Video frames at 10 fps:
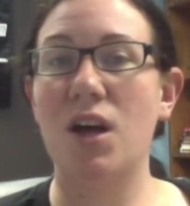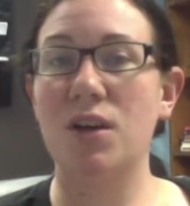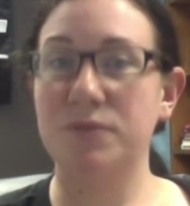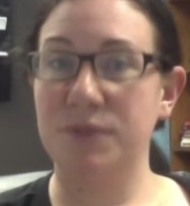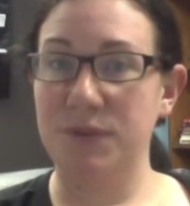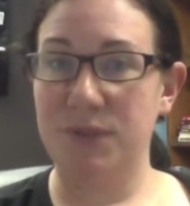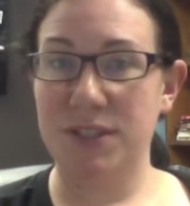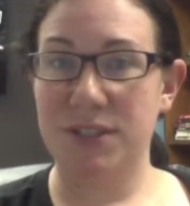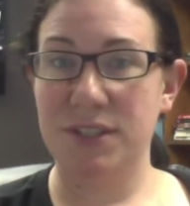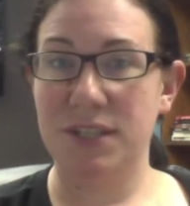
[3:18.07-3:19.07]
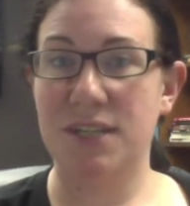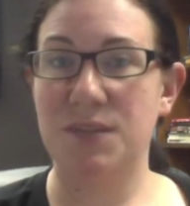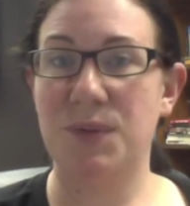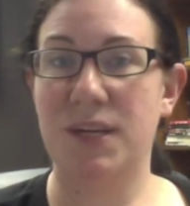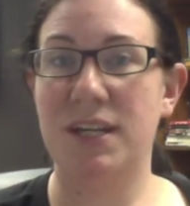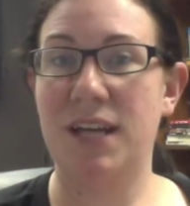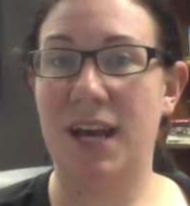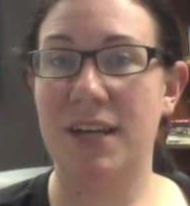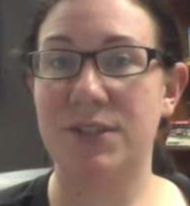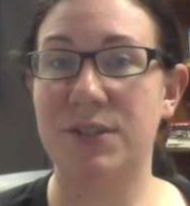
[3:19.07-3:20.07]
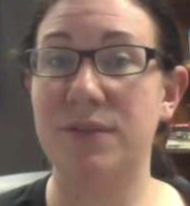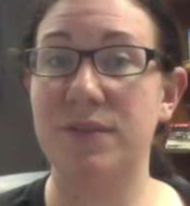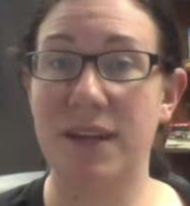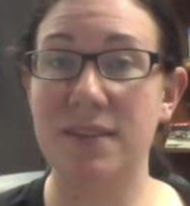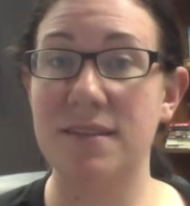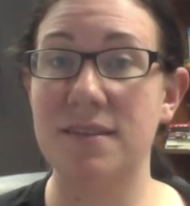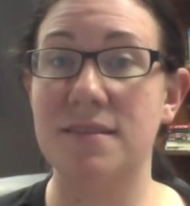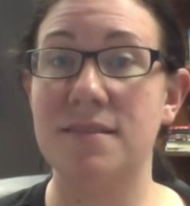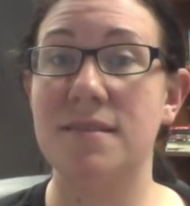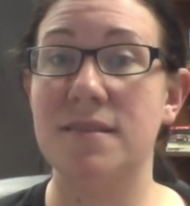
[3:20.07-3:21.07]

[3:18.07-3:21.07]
Full frontal is when an actor faces